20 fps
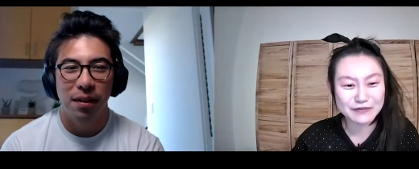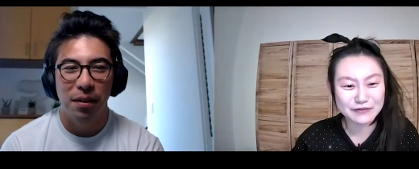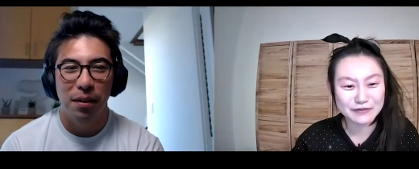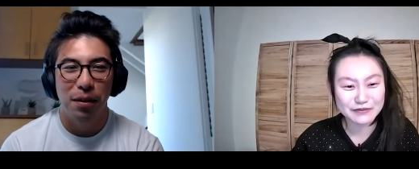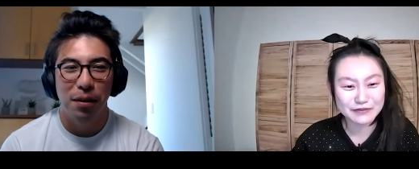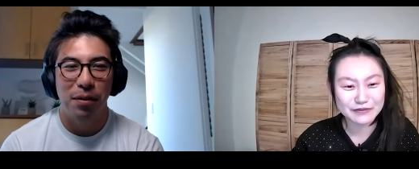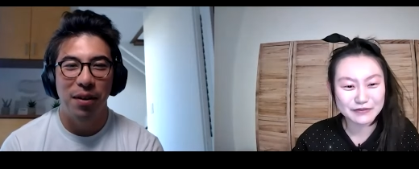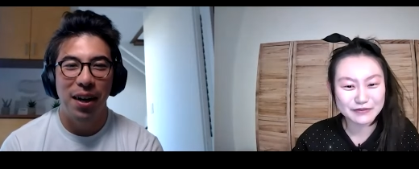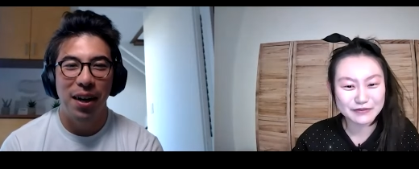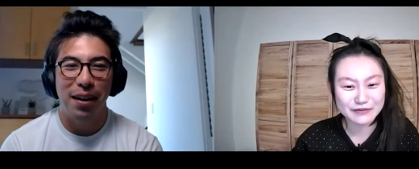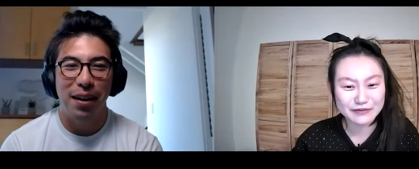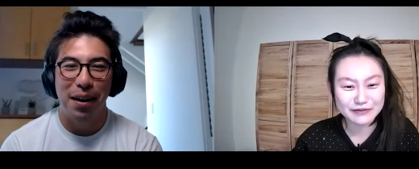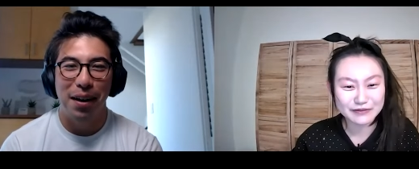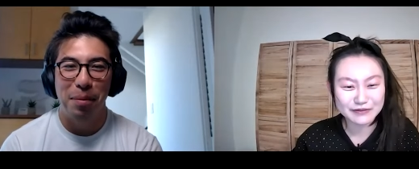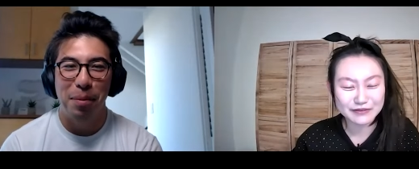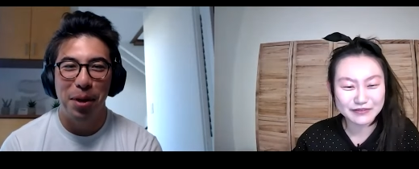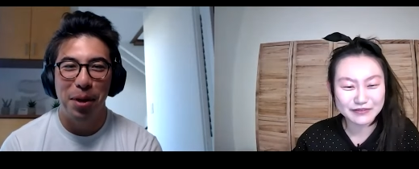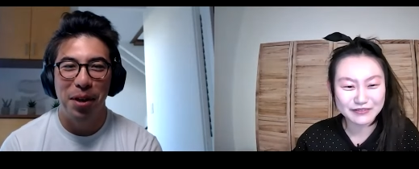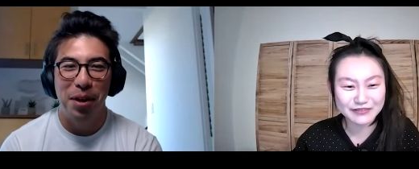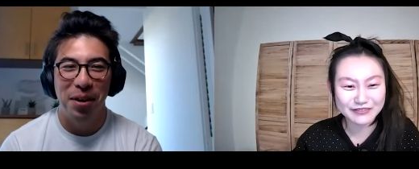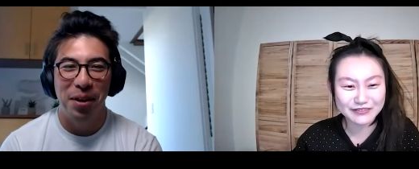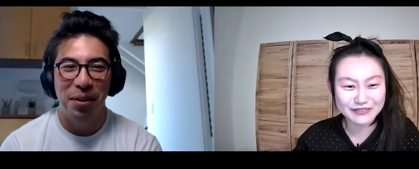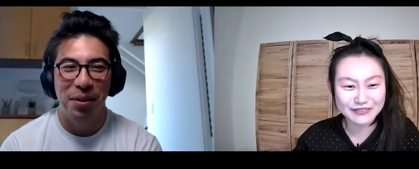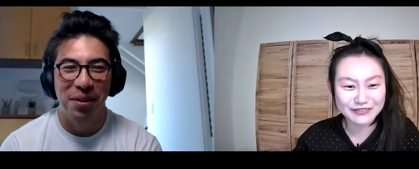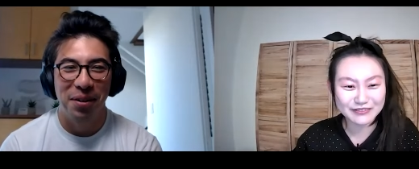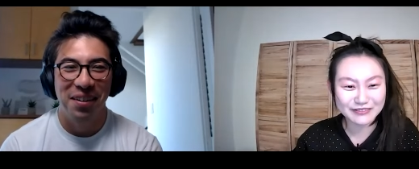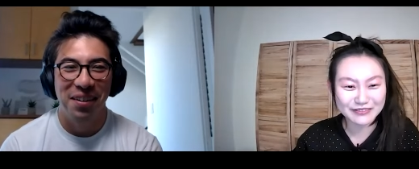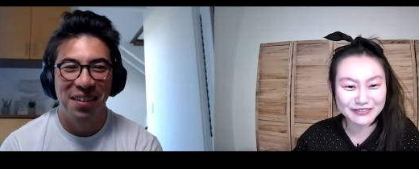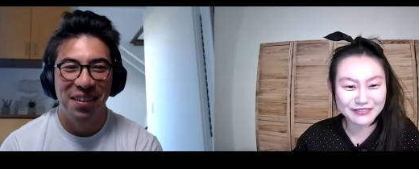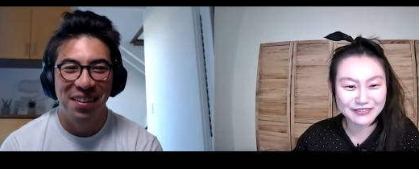Speaker 1: Great, how about you?
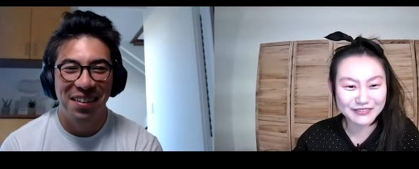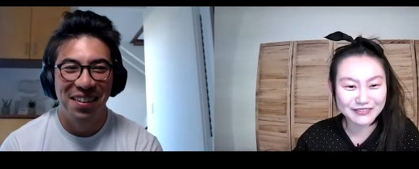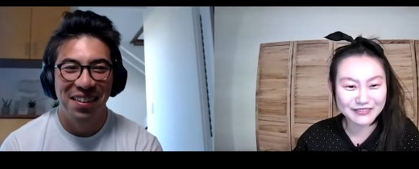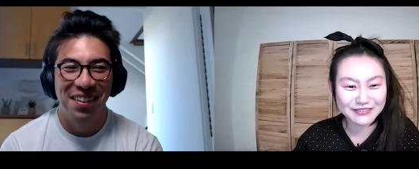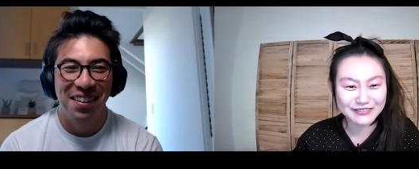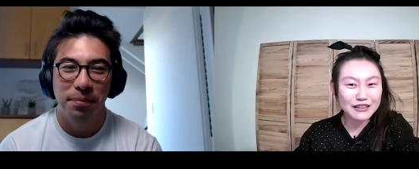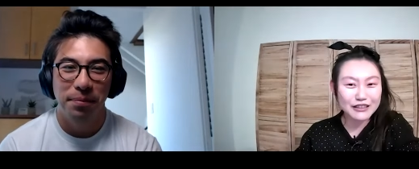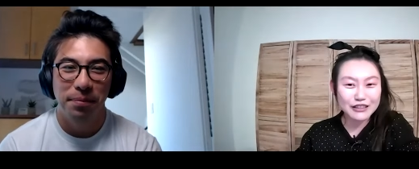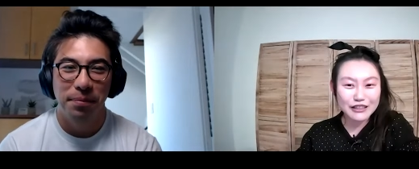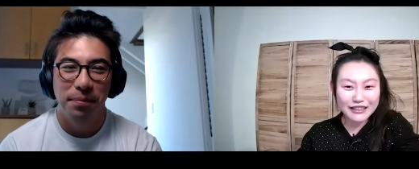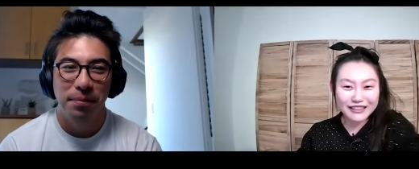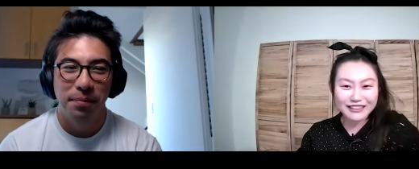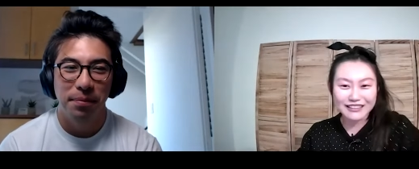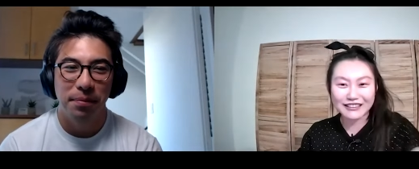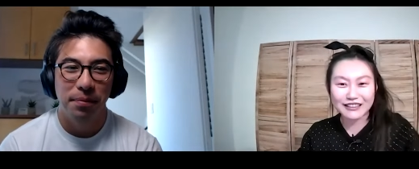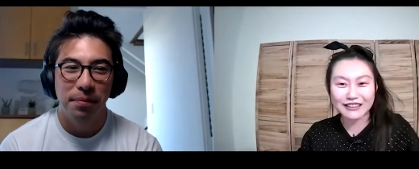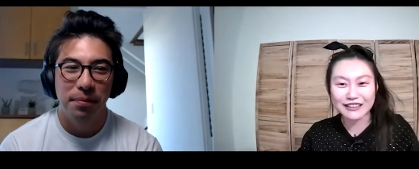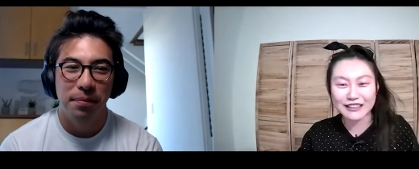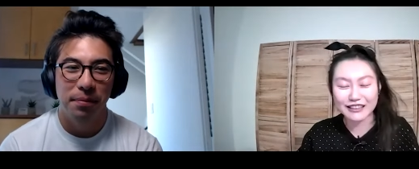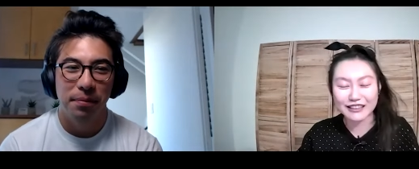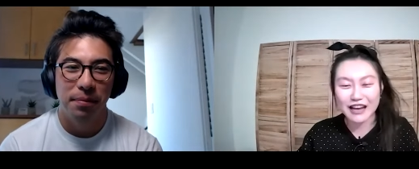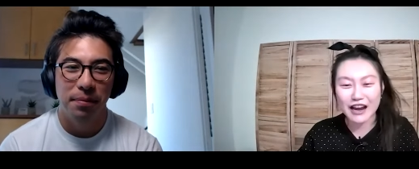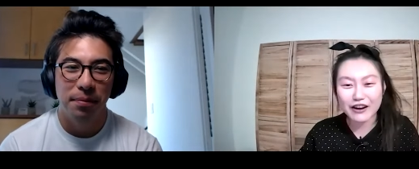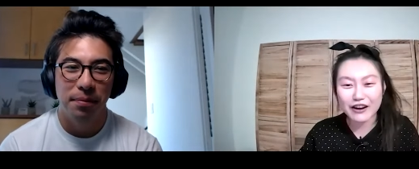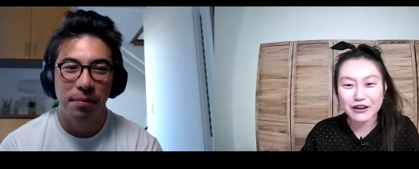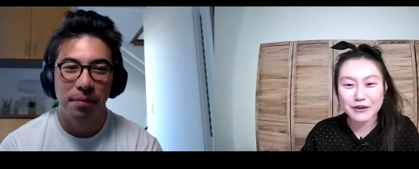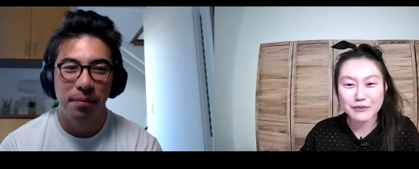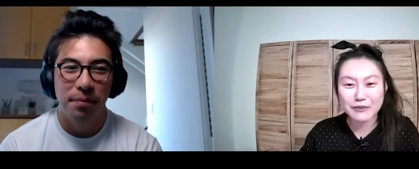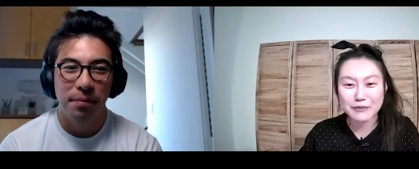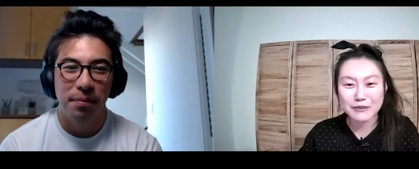
Speaker 2: Good, good.
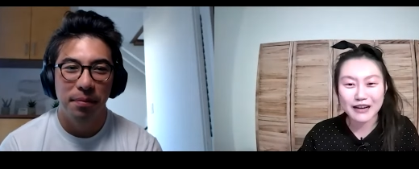How are your